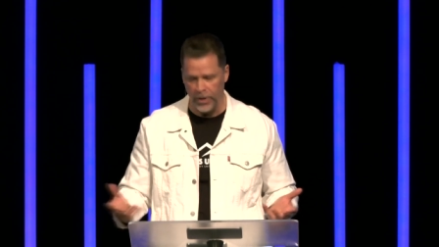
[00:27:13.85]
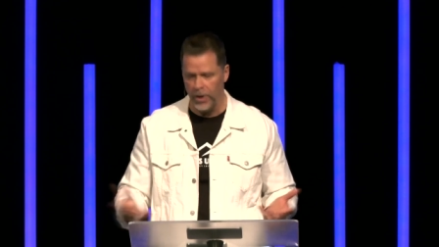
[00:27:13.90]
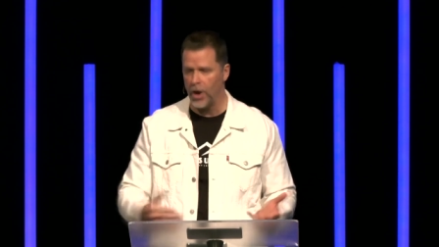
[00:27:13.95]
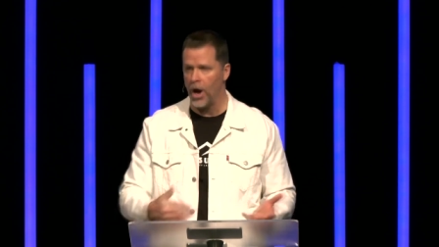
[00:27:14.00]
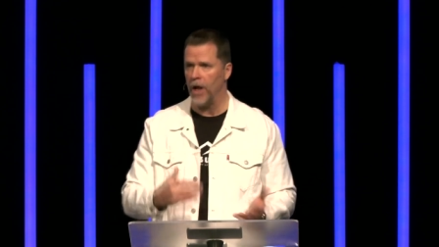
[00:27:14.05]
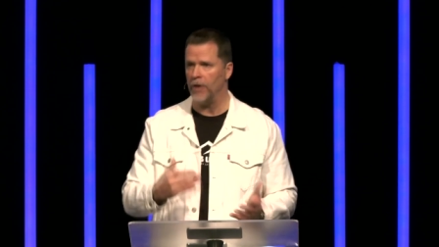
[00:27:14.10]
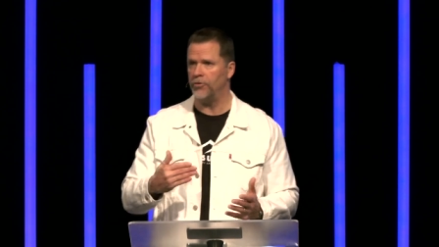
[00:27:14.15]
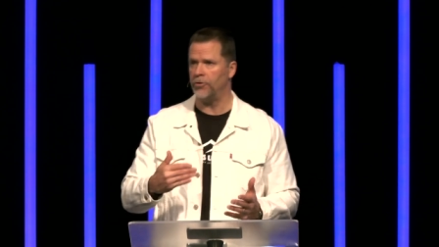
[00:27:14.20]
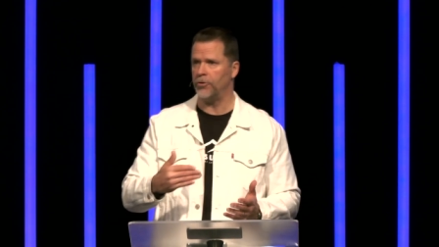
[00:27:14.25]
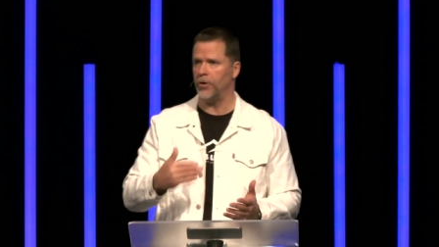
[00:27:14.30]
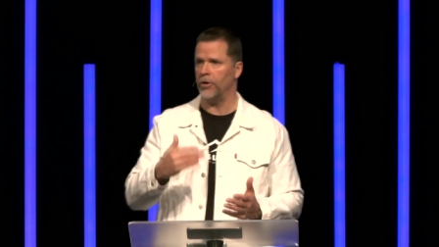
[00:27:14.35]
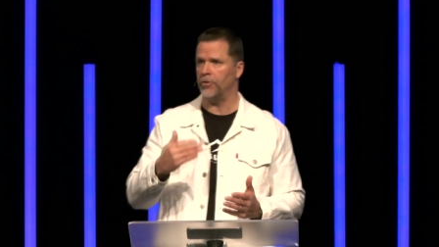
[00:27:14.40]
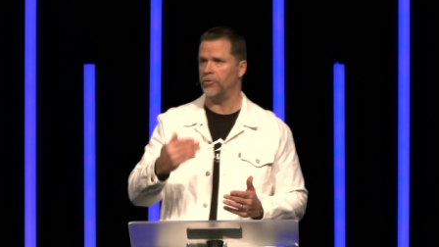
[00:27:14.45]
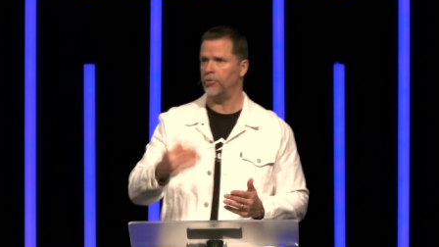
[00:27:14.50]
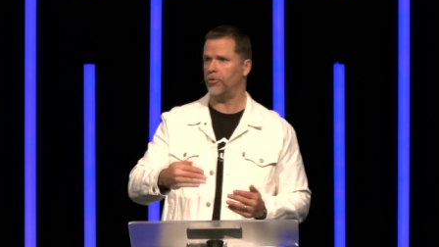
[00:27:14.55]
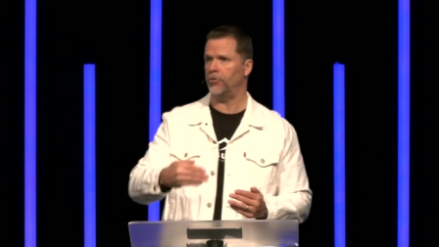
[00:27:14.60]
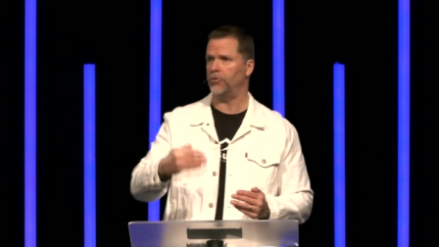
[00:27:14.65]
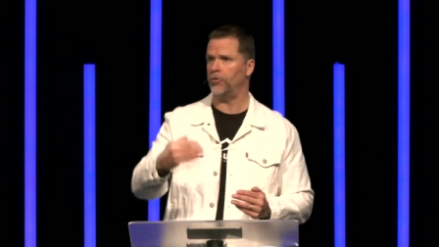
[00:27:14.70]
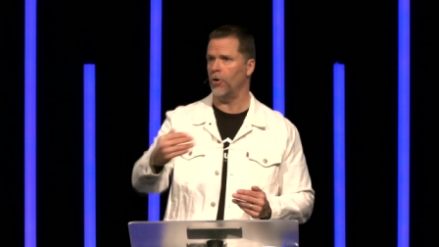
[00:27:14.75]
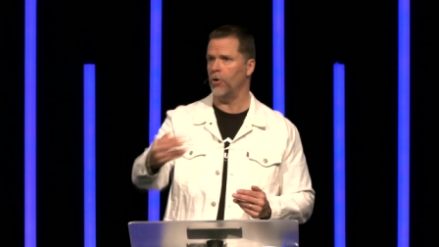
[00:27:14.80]
and God starts
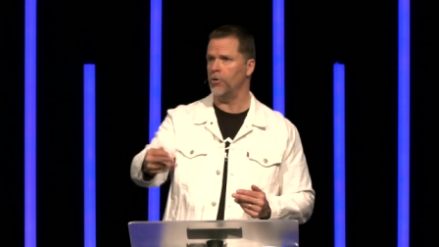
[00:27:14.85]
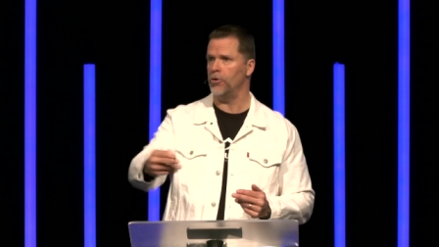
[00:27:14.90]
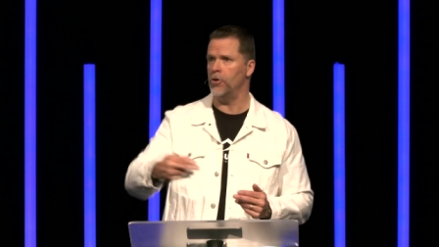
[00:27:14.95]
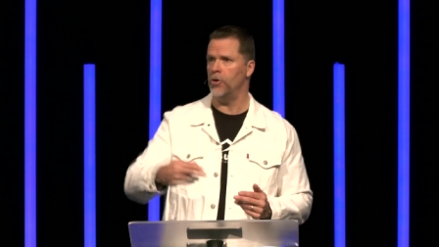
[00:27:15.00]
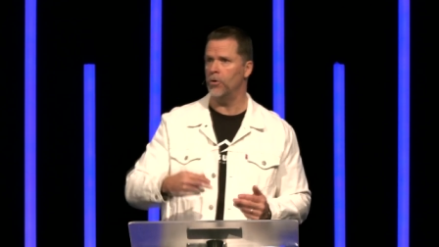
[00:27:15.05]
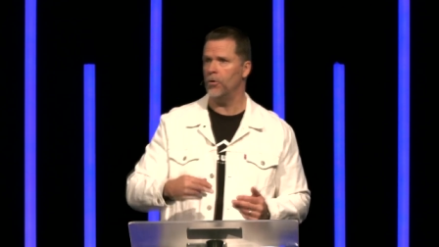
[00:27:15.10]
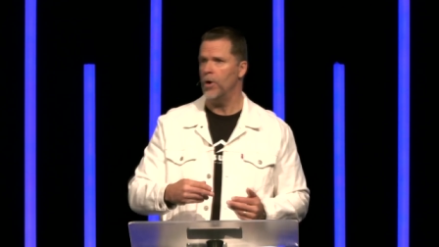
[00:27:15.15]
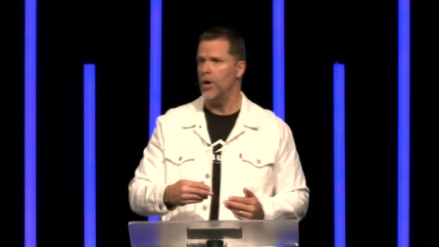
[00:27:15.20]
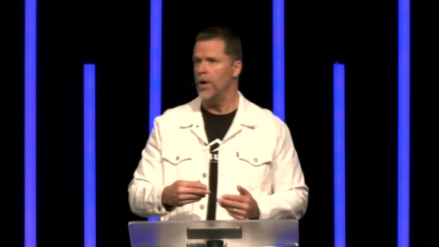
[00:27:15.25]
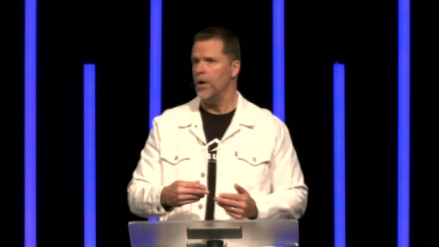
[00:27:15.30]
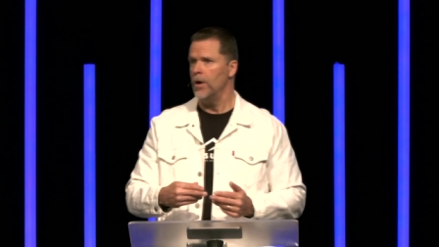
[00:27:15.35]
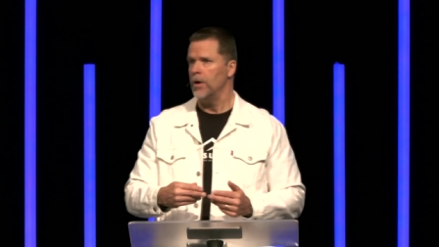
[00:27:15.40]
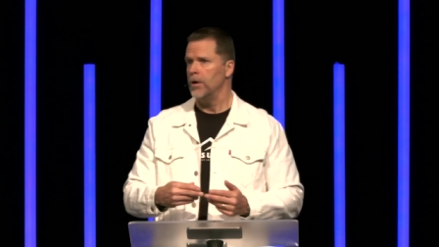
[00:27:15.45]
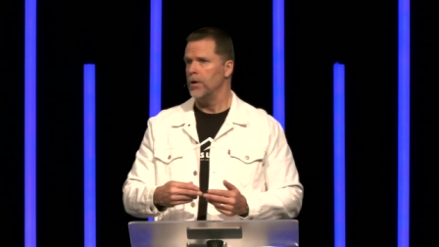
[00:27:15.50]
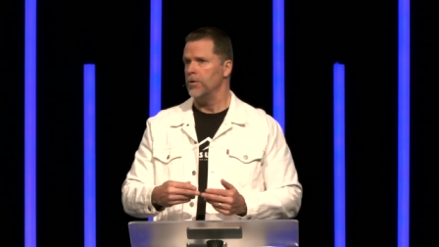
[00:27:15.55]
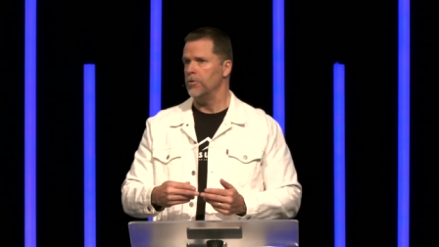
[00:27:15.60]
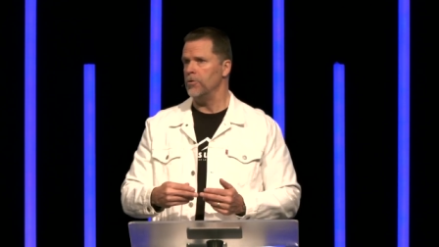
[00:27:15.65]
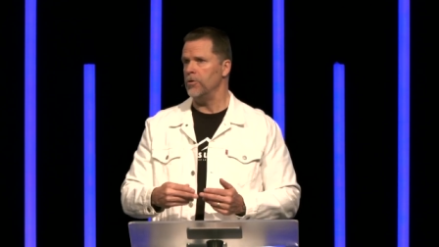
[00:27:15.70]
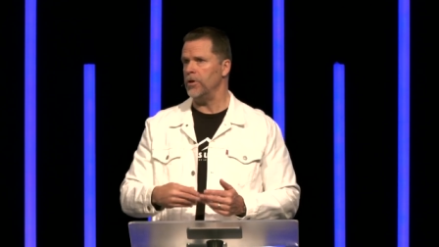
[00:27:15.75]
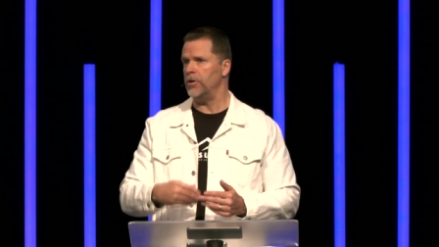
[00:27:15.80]
to show you
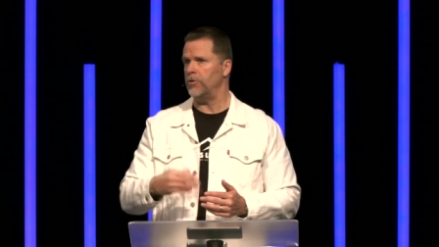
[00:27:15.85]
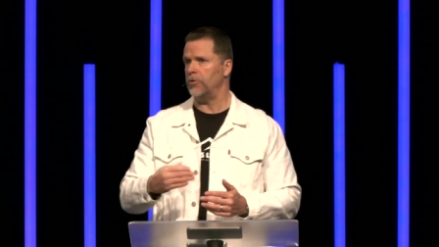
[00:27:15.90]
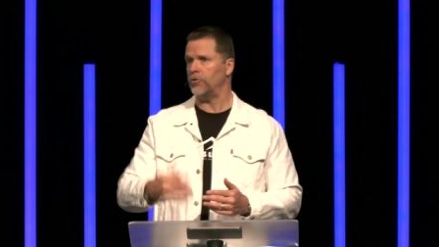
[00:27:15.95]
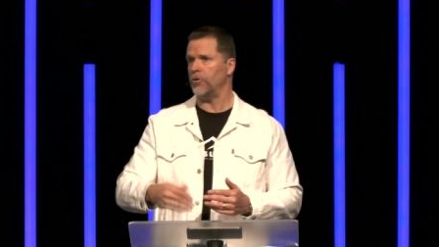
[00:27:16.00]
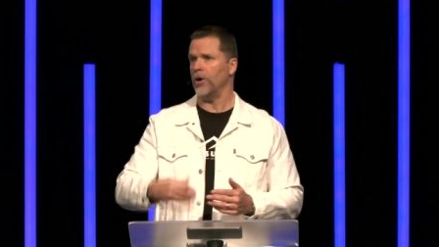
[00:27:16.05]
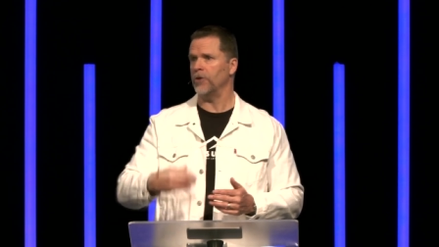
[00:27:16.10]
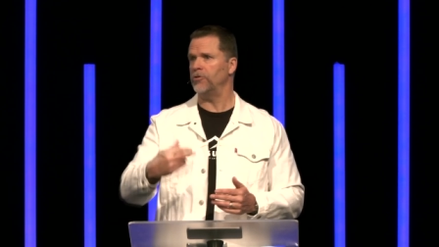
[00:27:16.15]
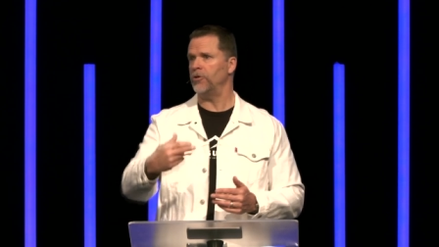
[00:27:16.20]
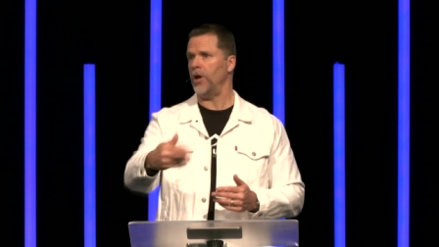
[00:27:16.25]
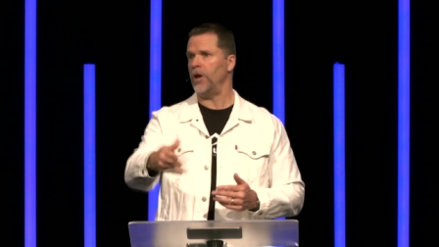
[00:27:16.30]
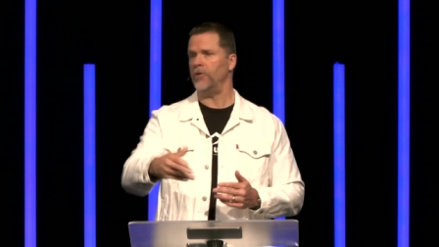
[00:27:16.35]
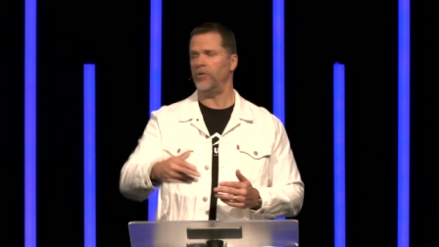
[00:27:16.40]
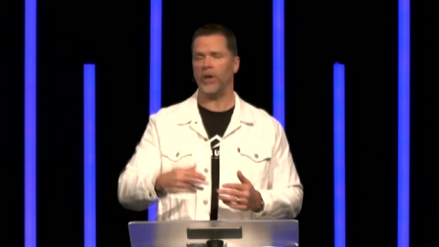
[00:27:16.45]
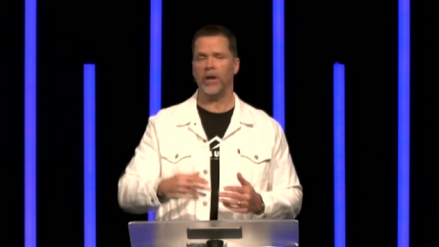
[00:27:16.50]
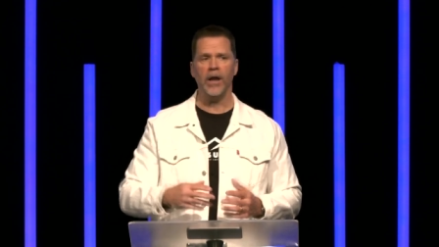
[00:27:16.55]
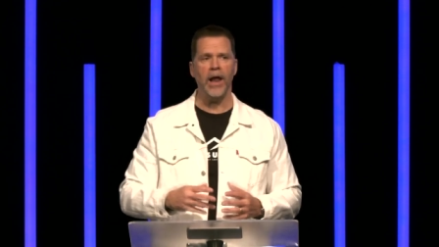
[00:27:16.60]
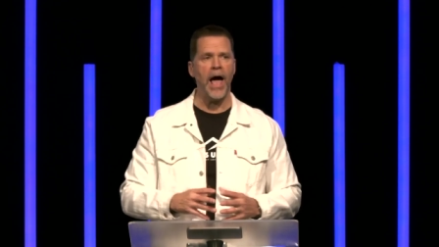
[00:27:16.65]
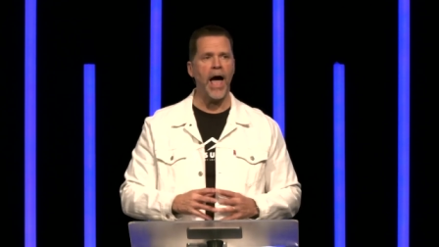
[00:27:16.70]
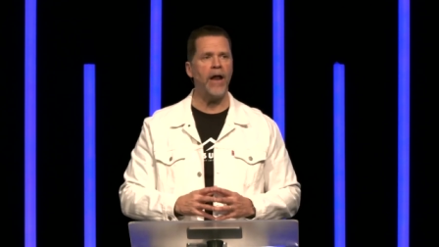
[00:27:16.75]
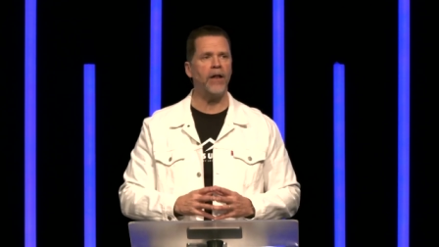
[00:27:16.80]
you need to start
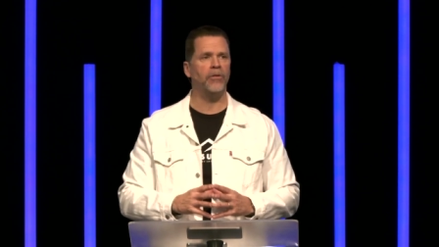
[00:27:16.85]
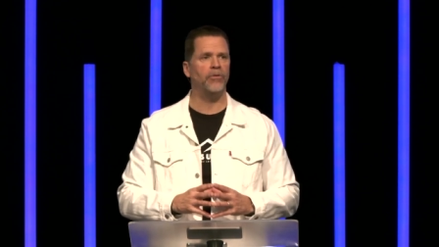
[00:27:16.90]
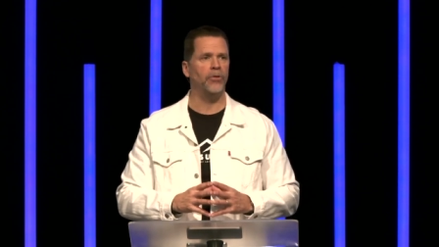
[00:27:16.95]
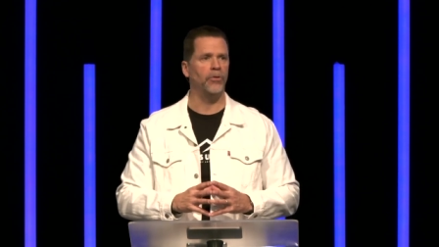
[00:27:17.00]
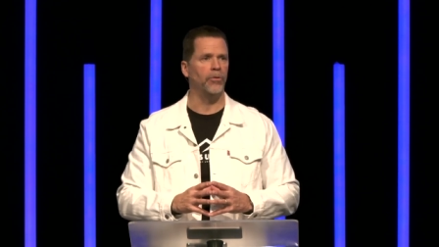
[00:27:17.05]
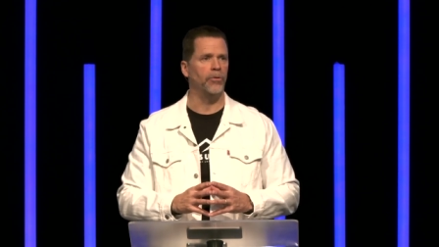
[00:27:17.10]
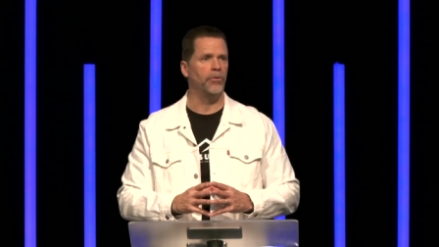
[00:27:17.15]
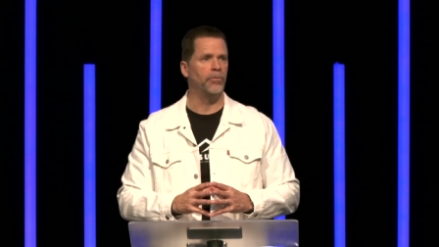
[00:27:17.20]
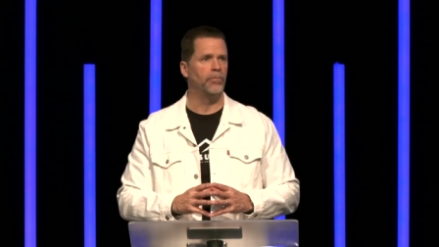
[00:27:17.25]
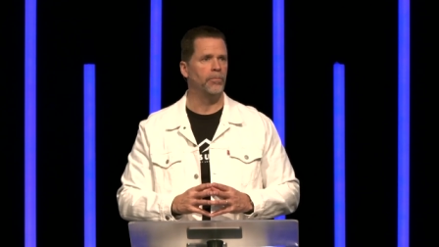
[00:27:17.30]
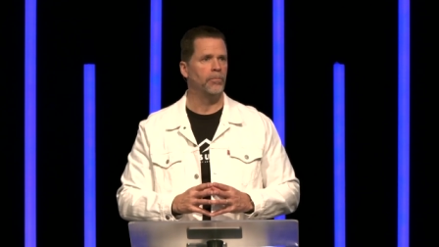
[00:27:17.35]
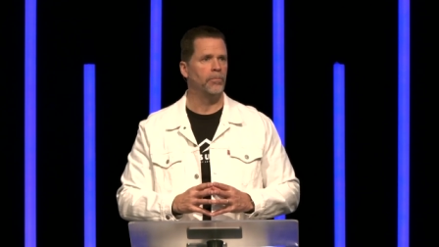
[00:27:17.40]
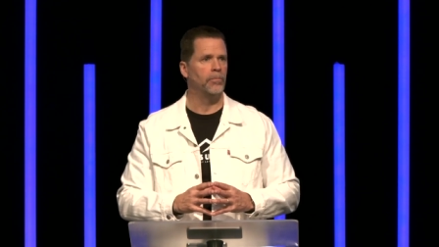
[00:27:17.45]
changing an attitude